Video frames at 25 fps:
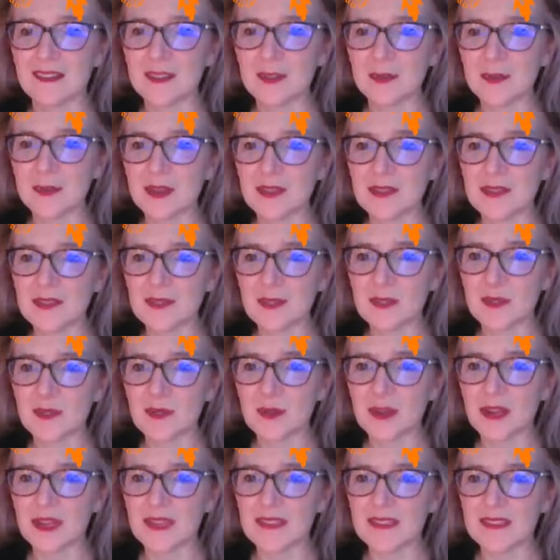You guys are
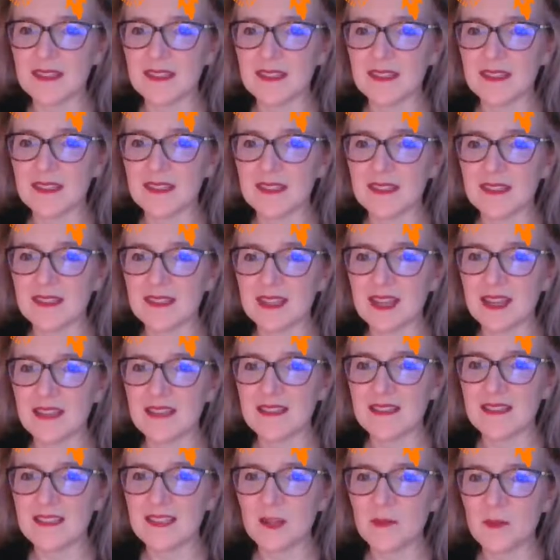great. Allison.